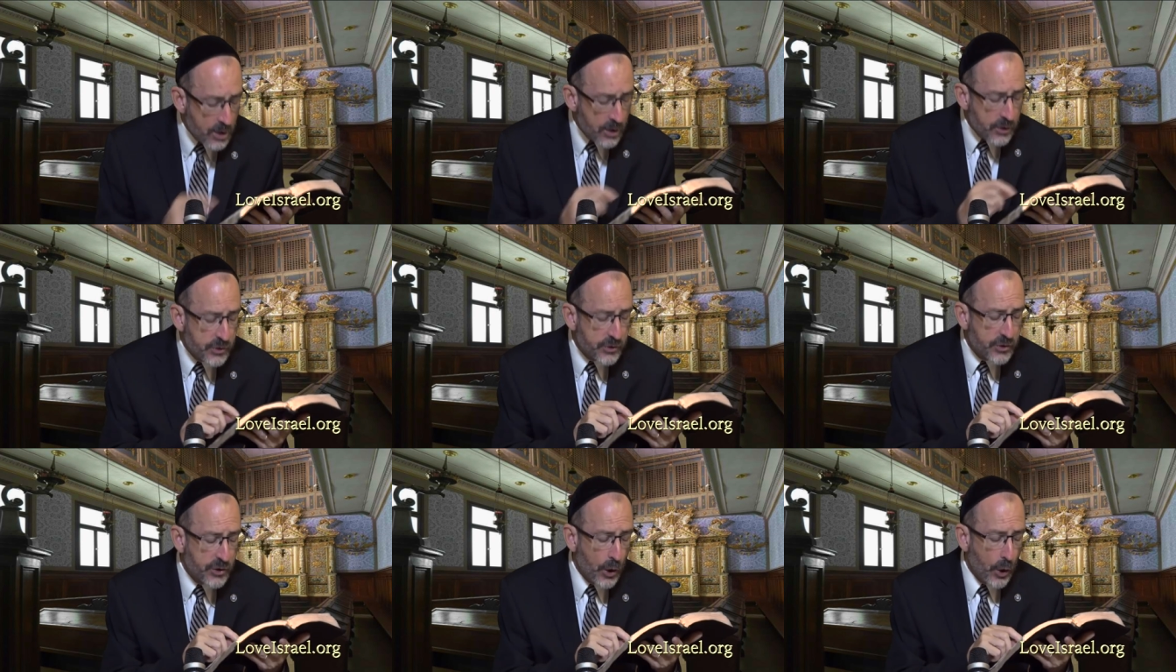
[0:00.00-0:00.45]

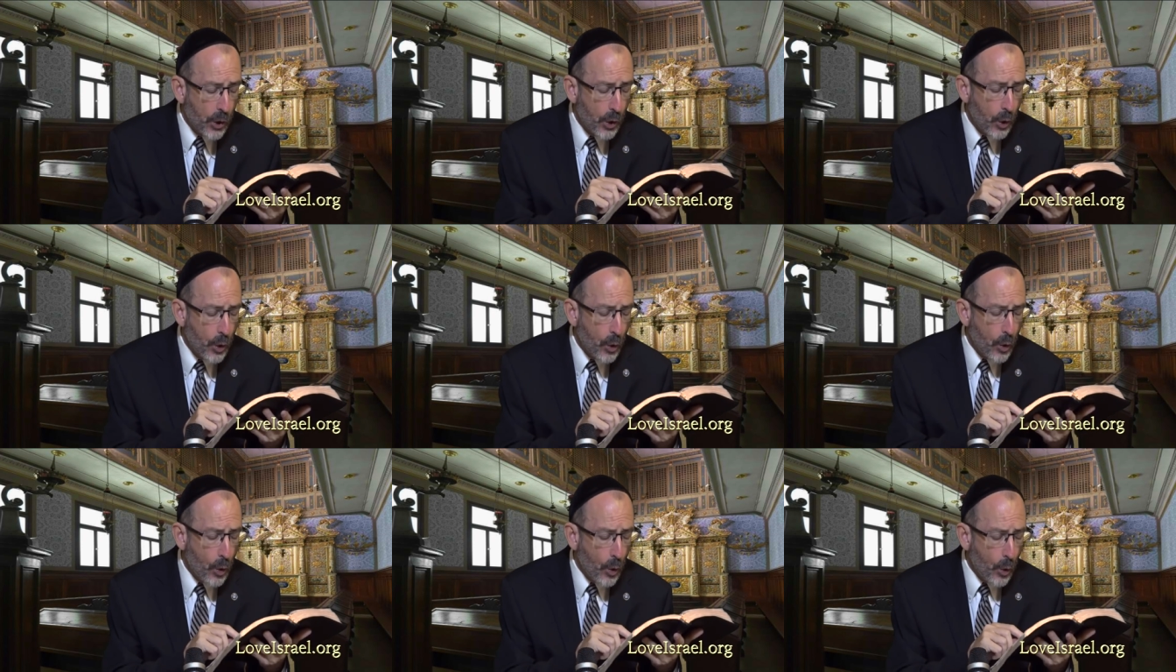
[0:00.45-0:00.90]

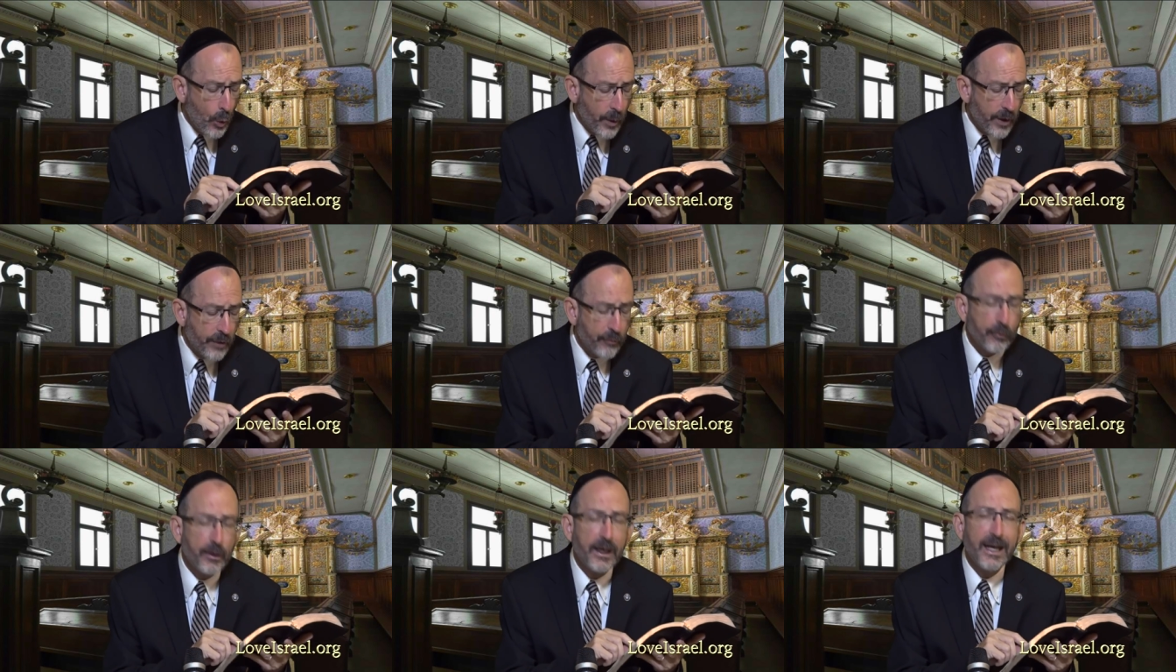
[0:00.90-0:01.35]
So
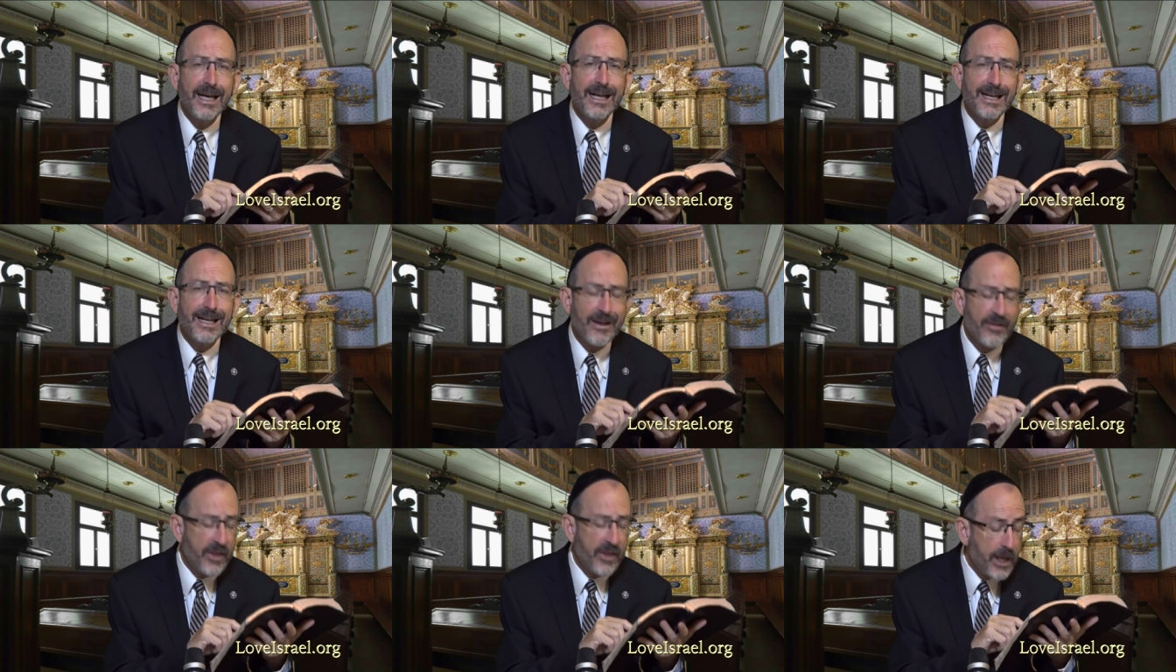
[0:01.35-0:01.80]
we
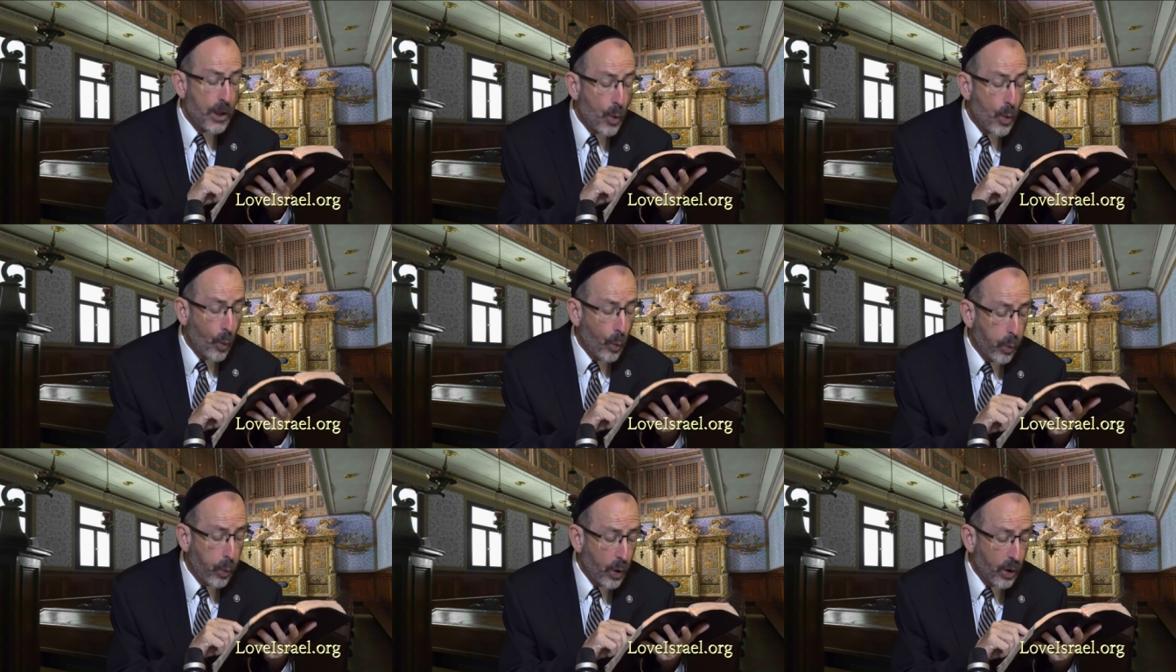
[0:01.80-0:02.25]
read the
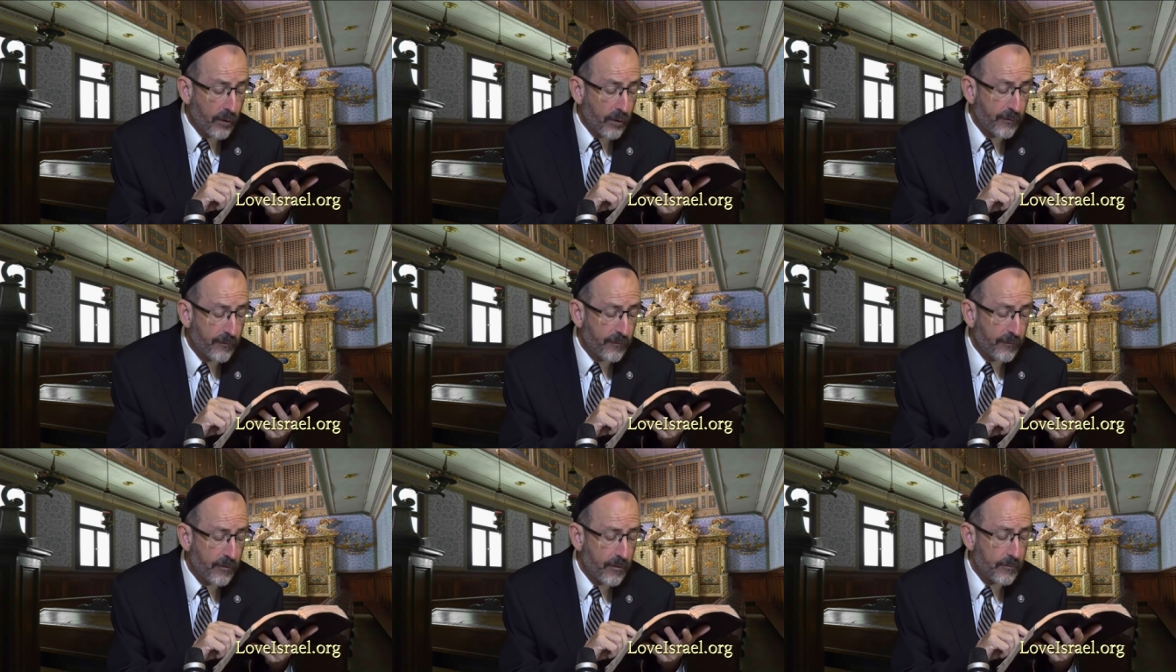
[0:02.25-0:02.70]

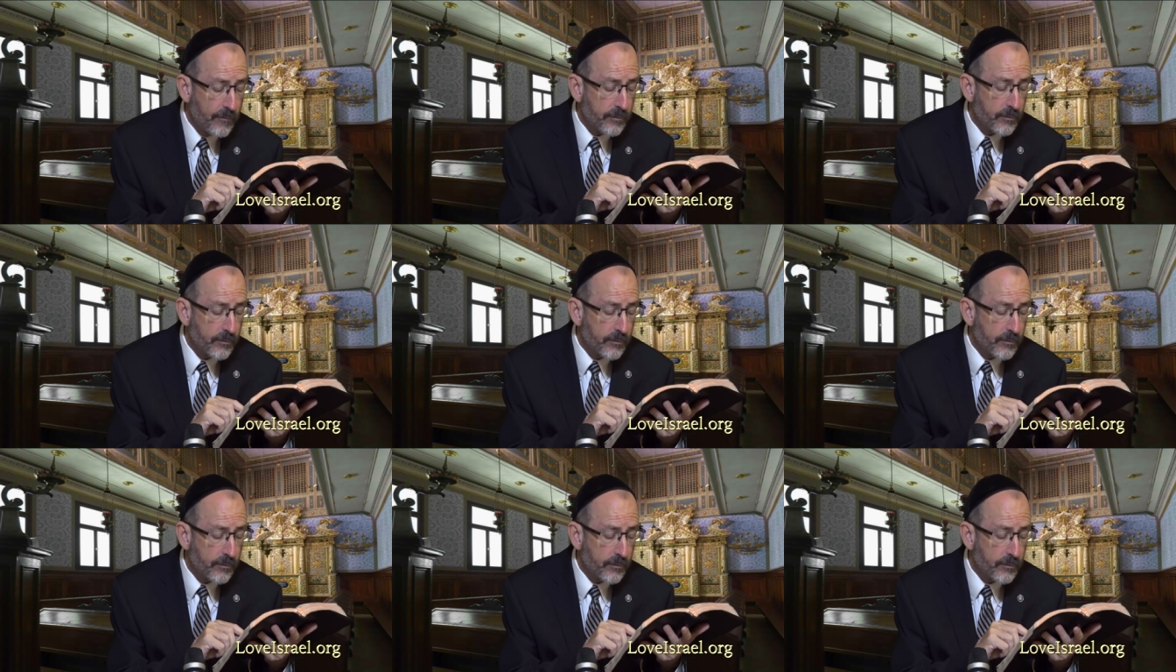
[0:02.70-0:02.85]
wolf